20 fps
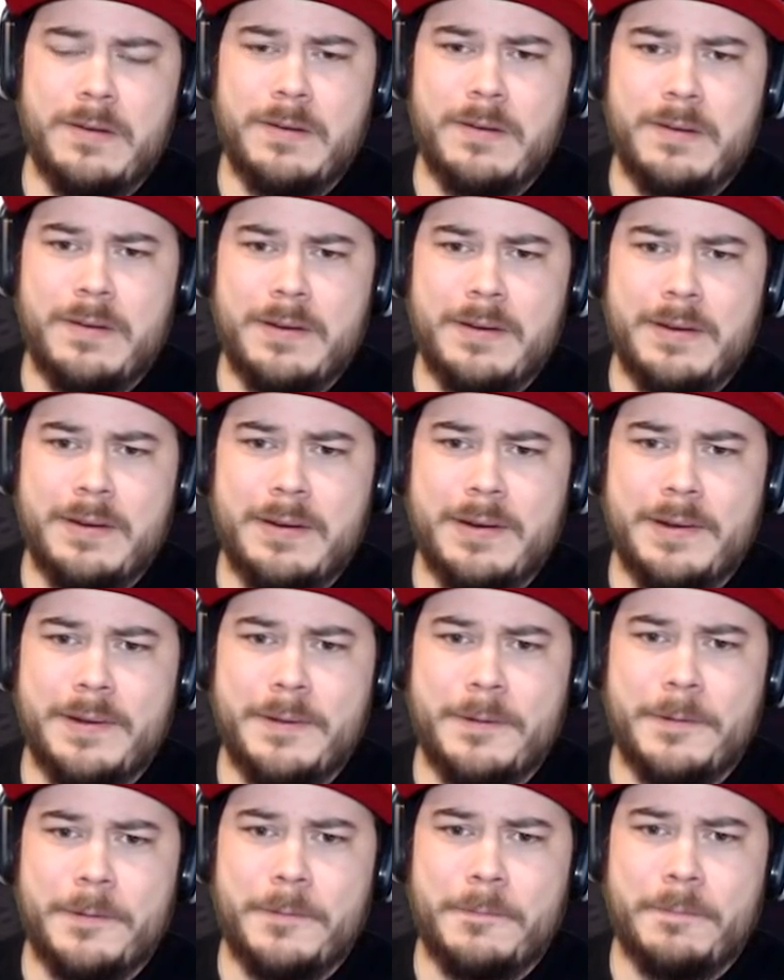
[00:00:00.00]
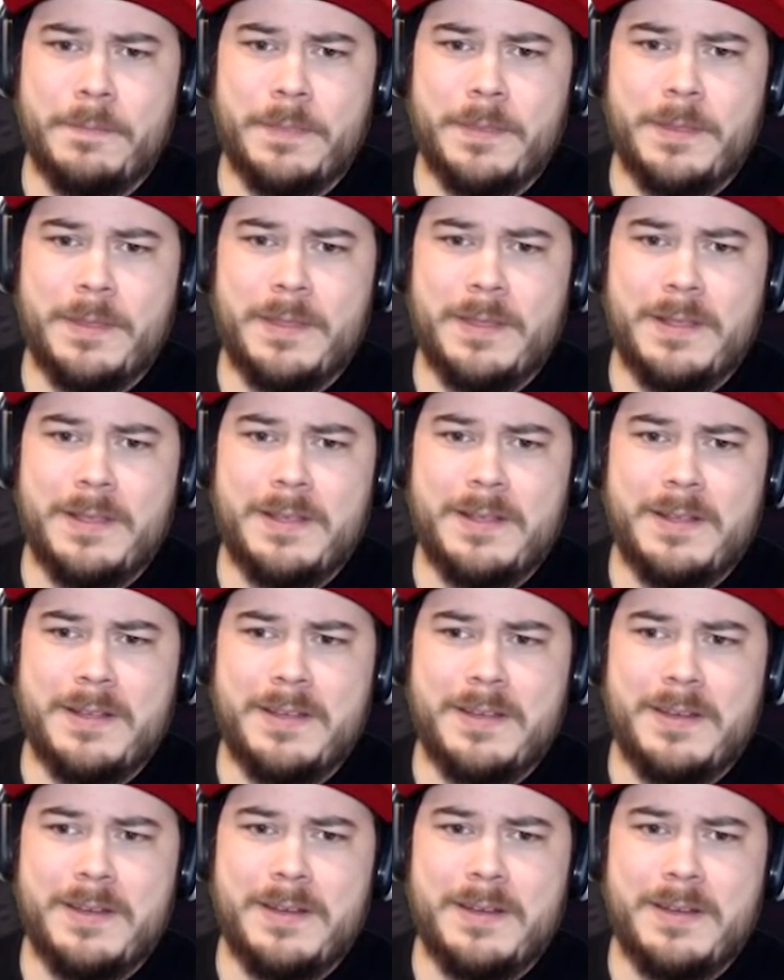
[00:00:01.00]

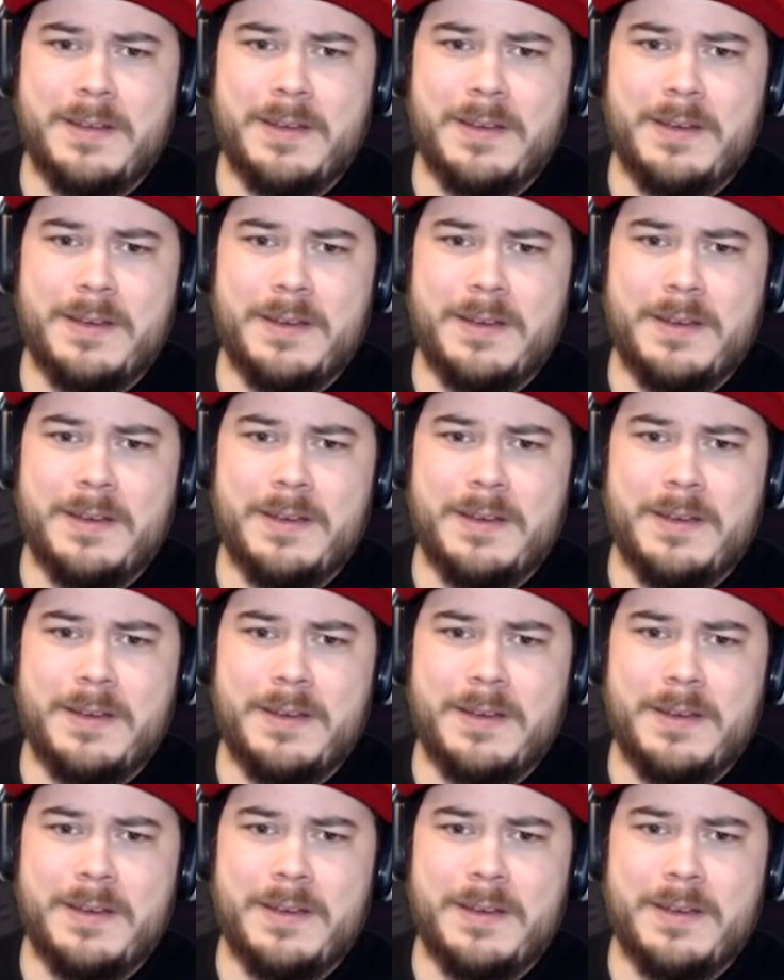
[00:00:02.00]
(no one is talking)